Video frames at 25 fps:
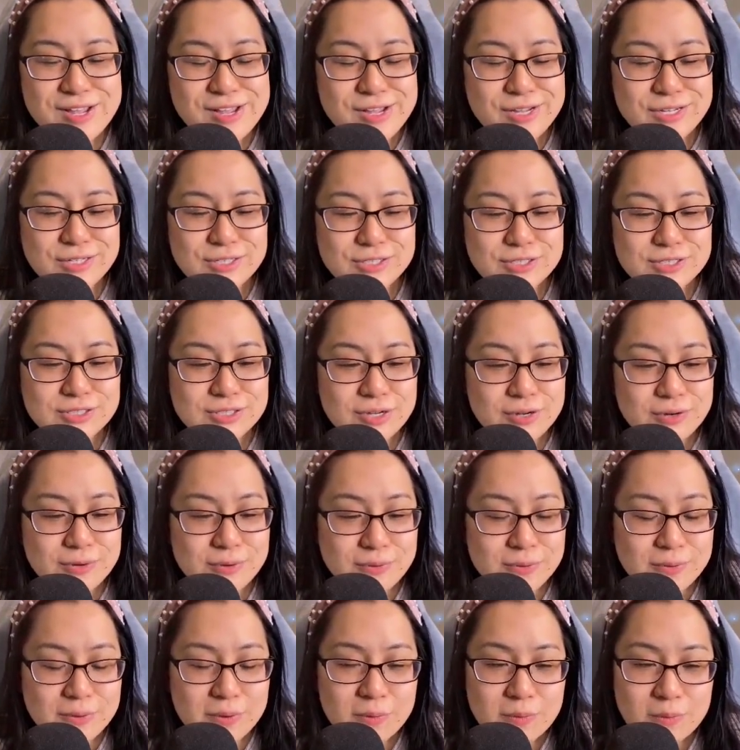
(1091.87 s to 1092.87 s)

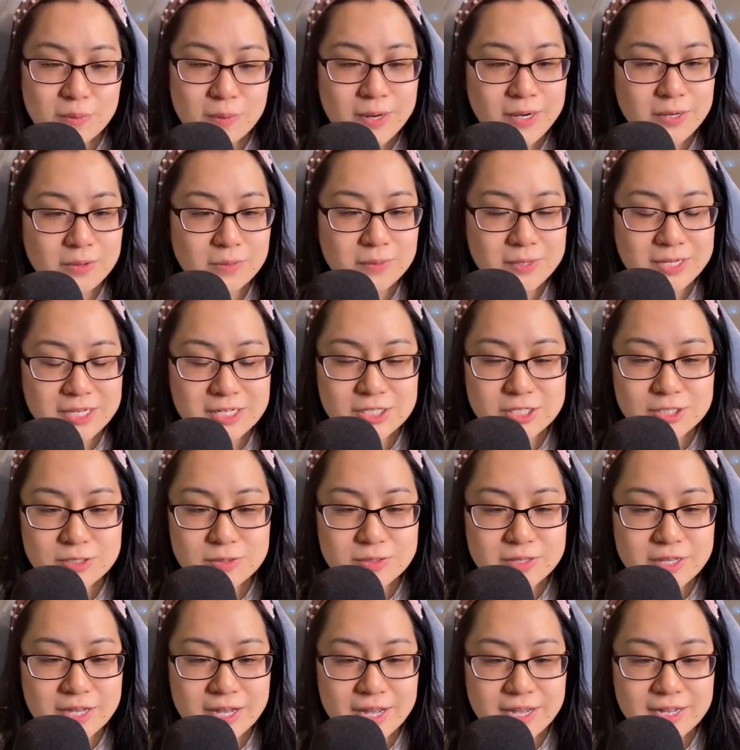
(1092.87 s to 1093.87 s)
So when we do
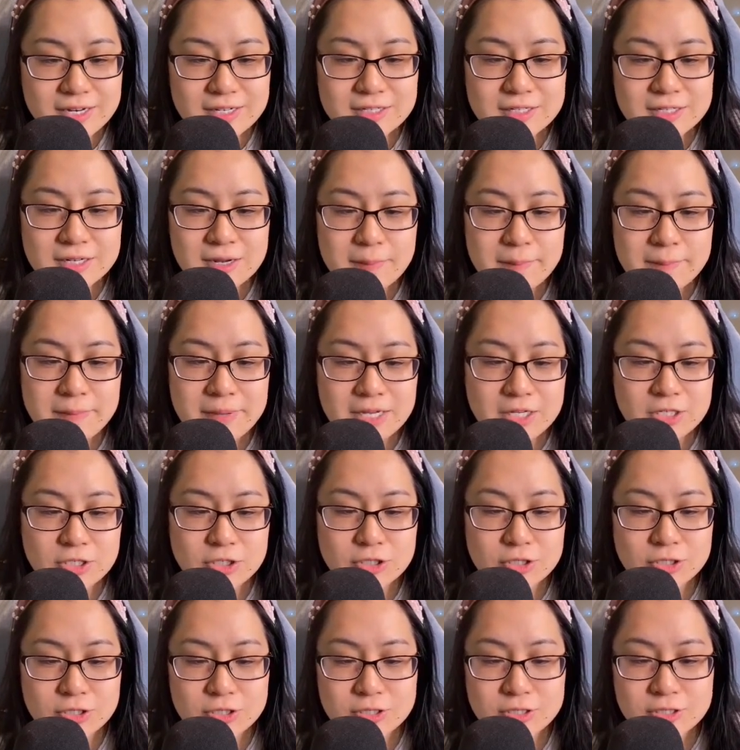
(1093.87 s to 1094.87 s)
that, make
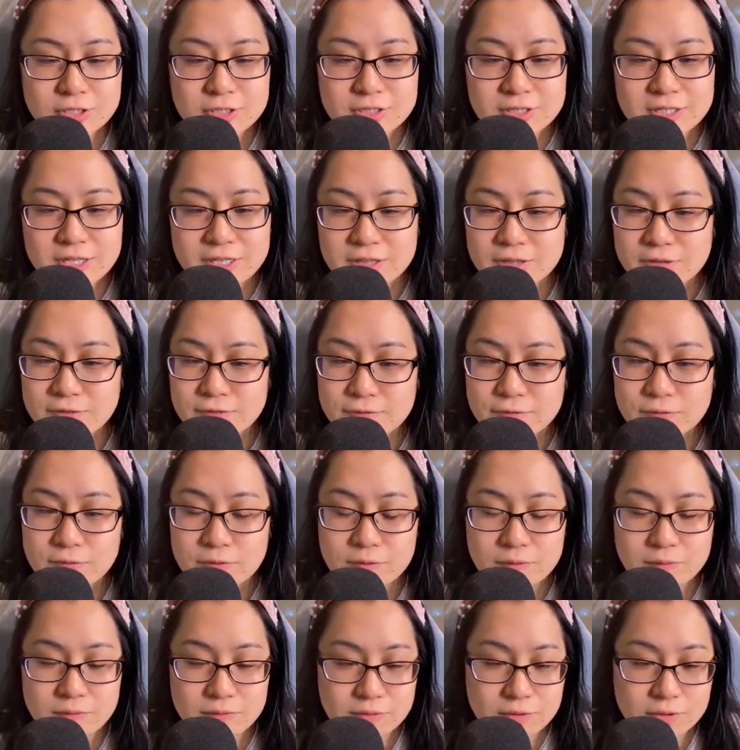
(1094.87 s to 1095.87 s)
sure that
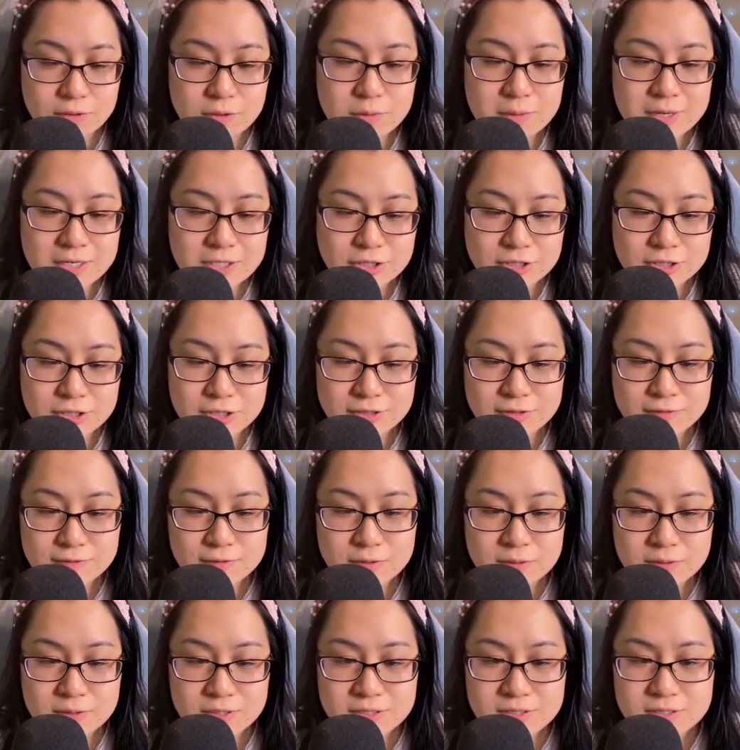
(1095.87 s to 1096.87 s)
the question, of
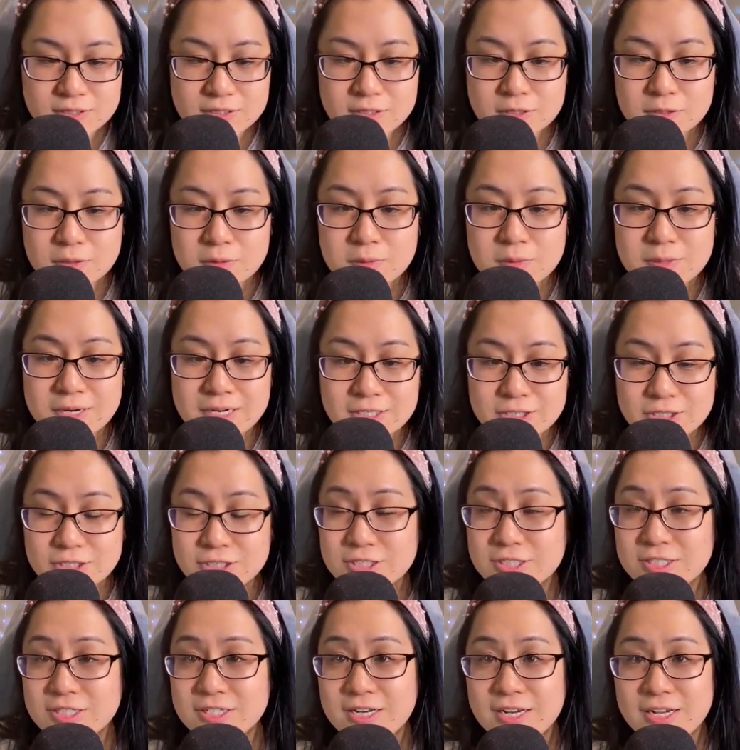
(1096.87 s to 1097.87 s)
course, the
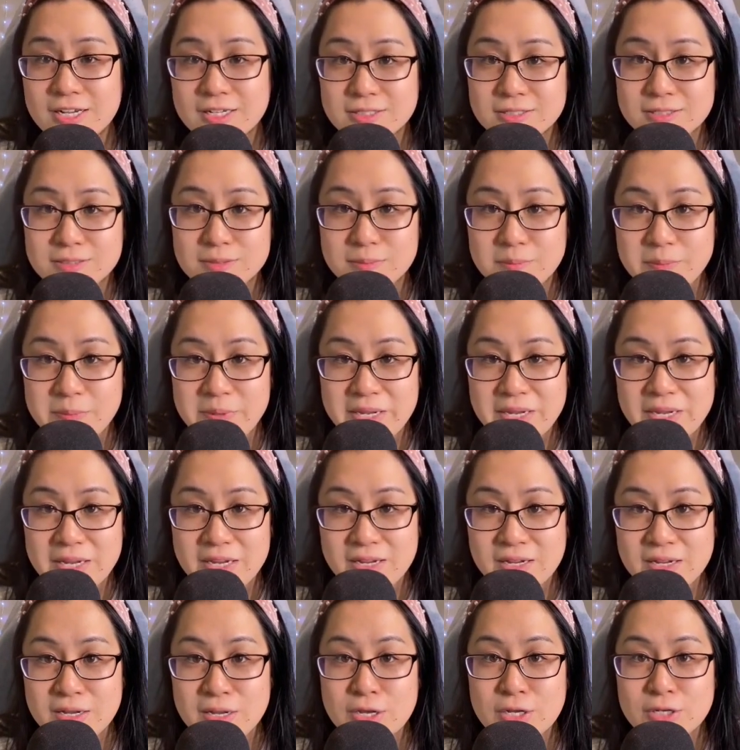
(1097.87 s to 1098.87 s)
question has to
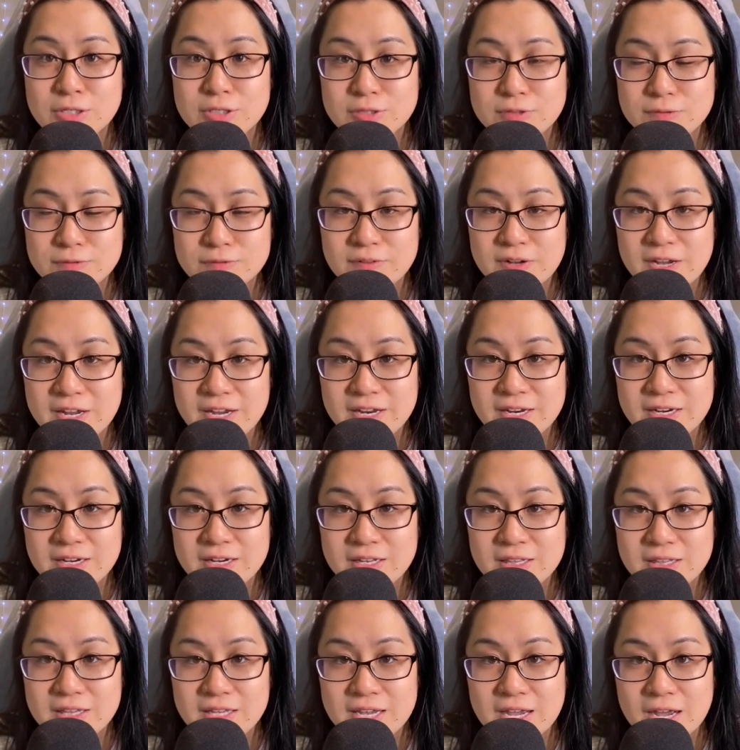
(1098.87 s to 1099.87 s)
be to find
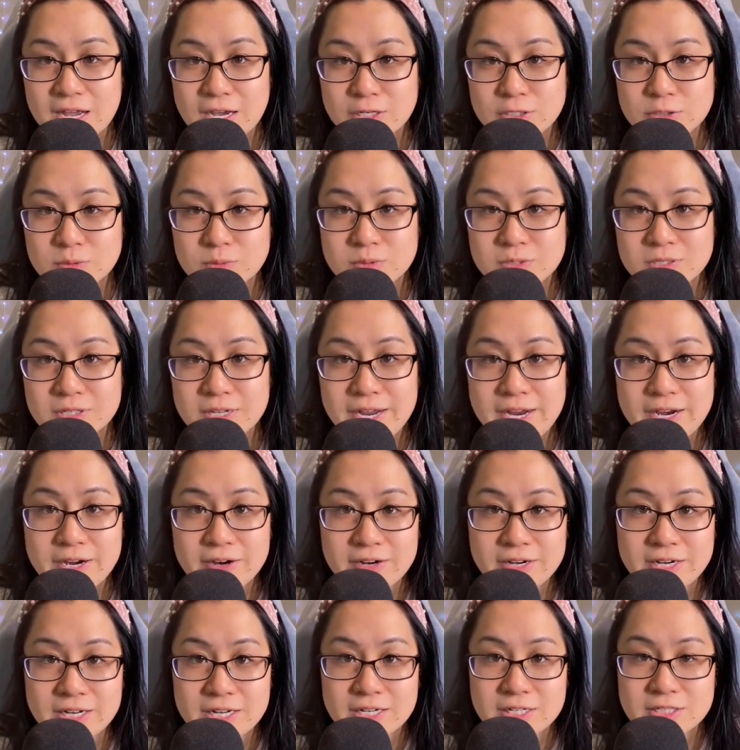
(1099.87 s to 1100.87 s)
the actual
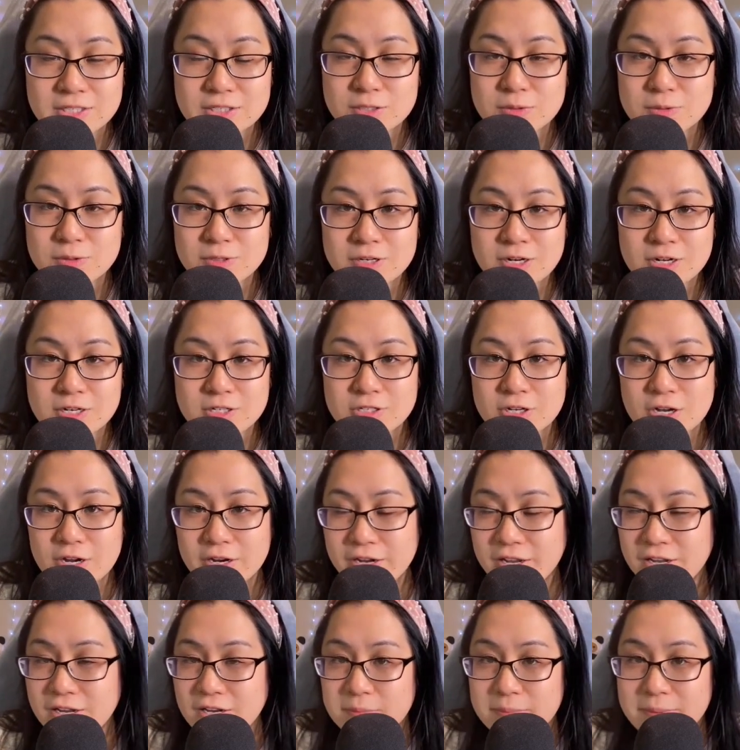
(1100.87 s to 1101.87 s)
area. So we're not
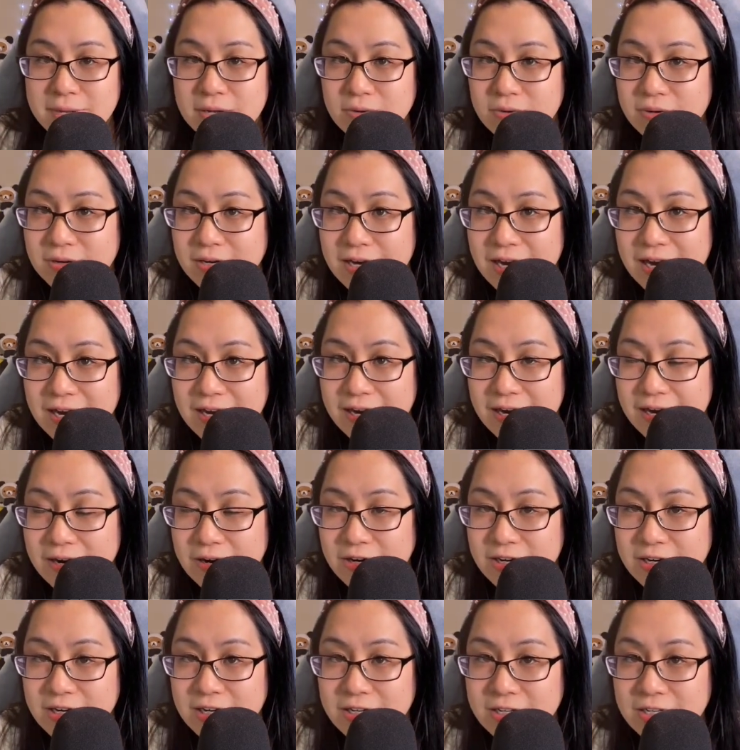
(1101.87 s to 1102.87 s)
talking about net
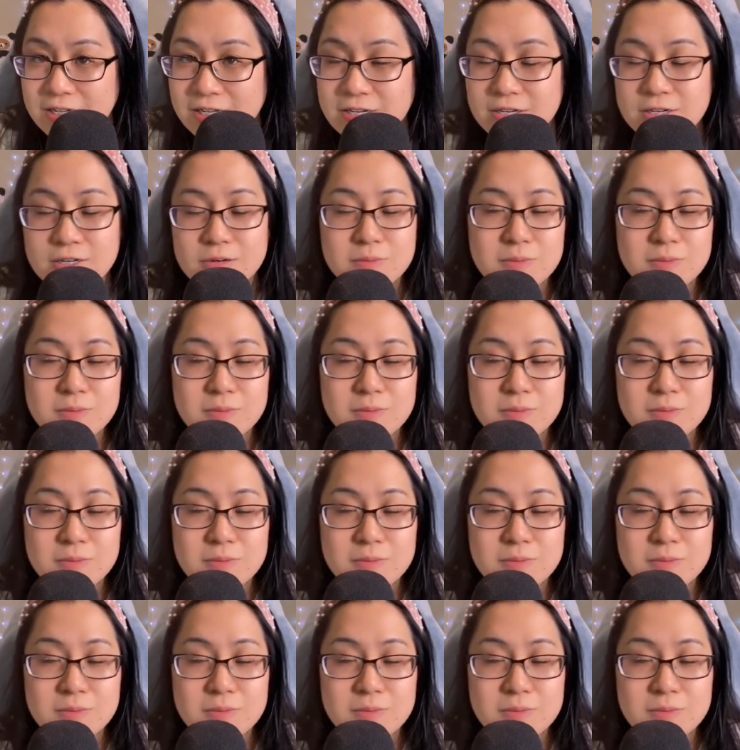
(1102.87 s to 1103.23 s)
area here.